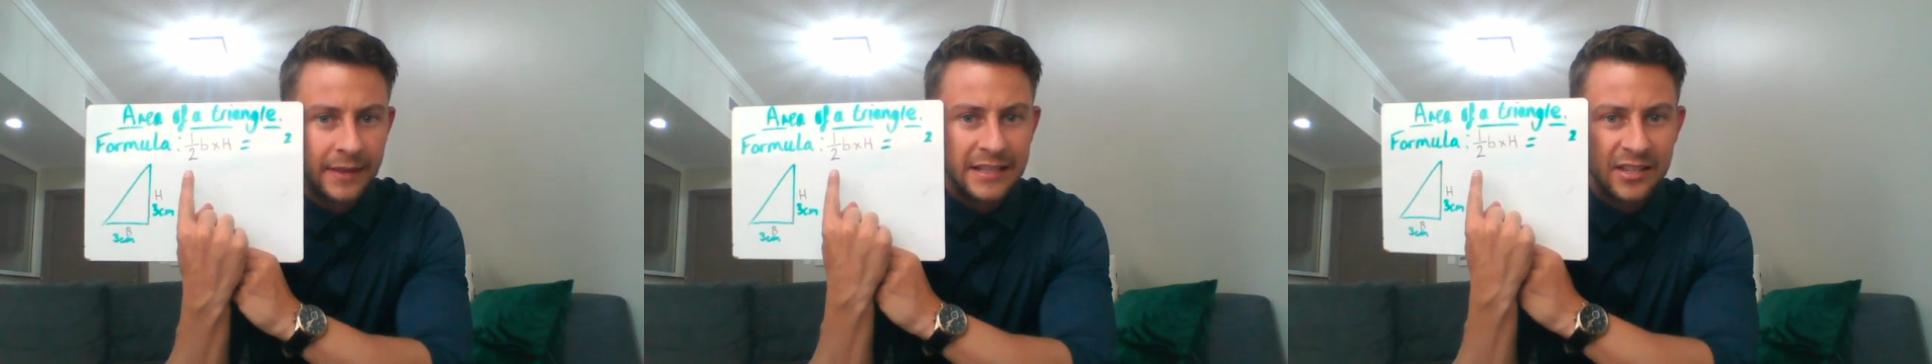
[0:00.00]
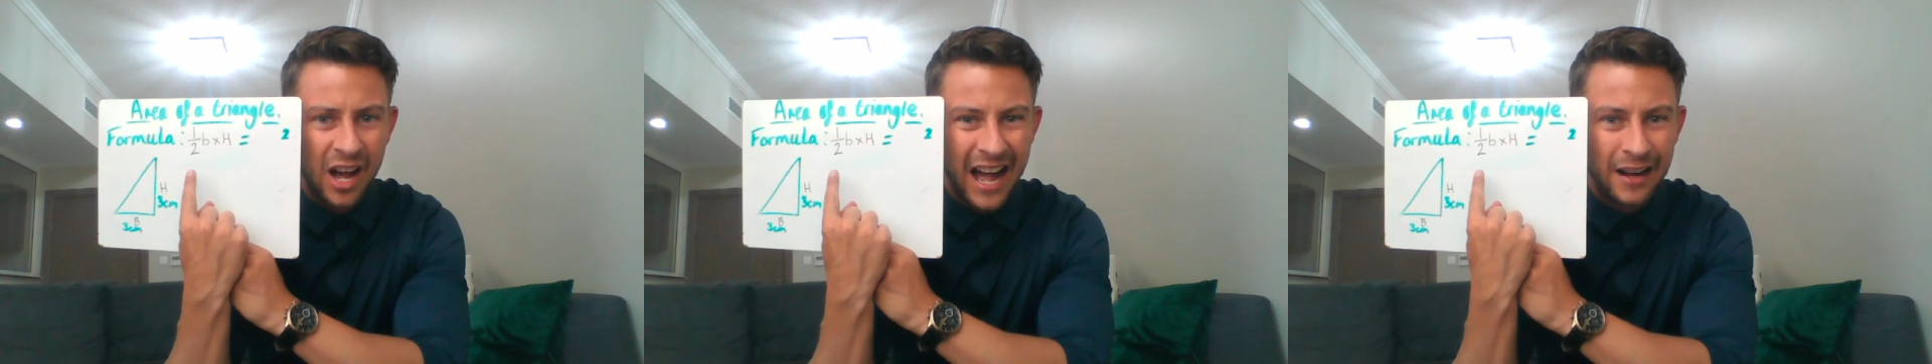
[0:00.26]

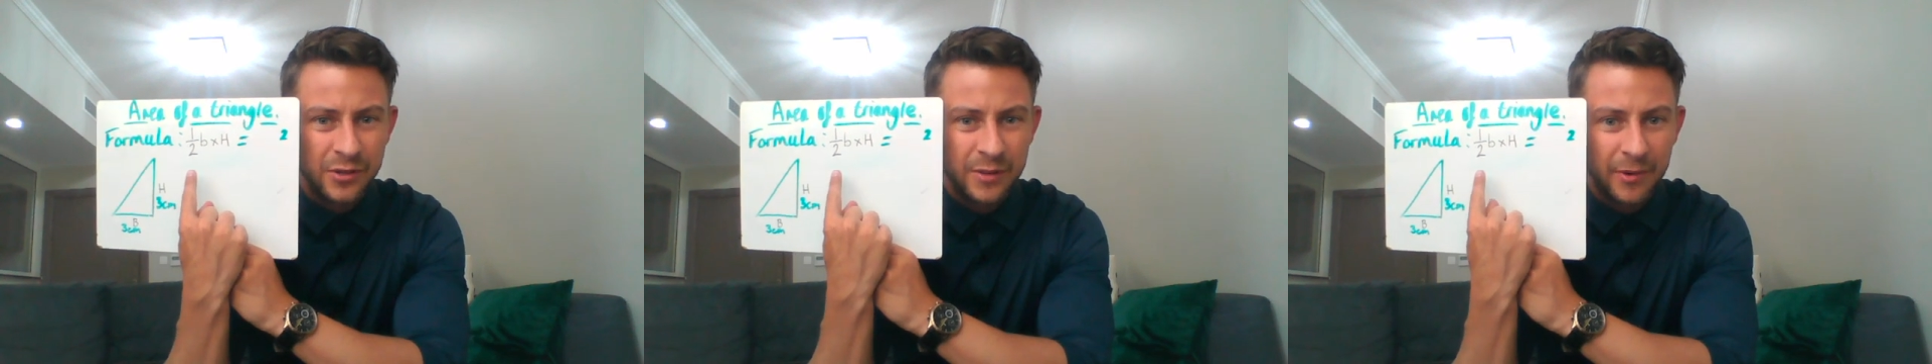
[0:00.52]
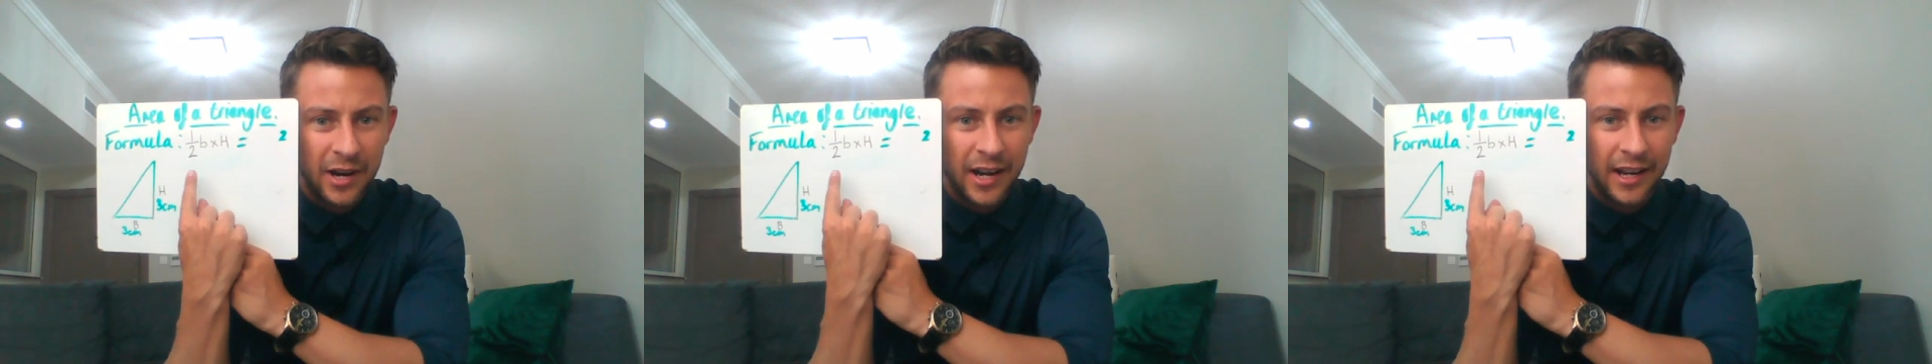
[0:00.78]
This is our
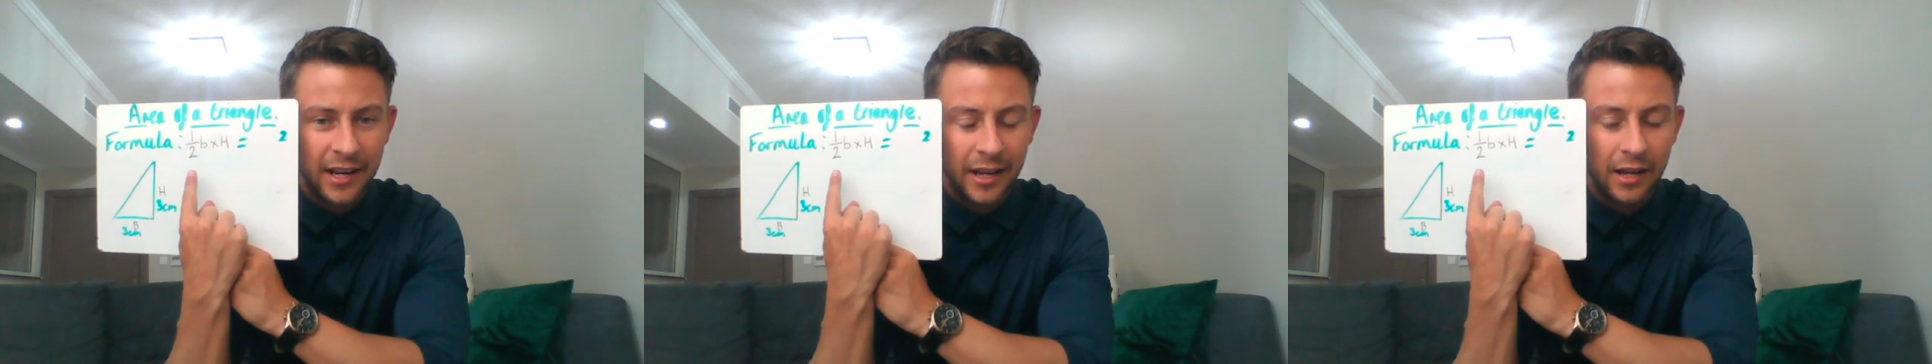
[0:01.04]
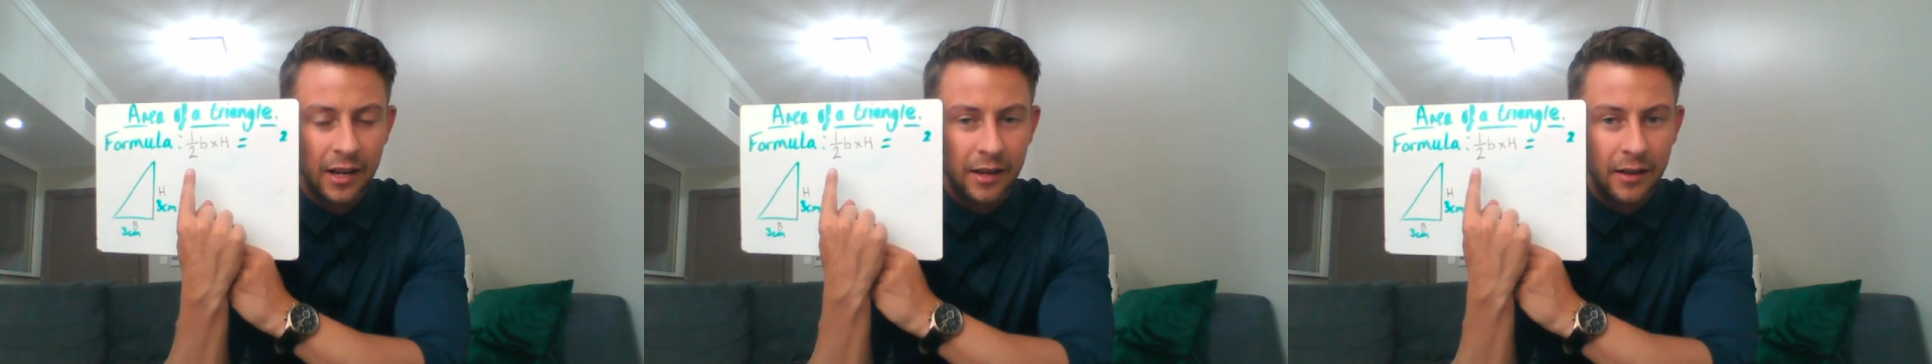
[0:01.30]
algebraic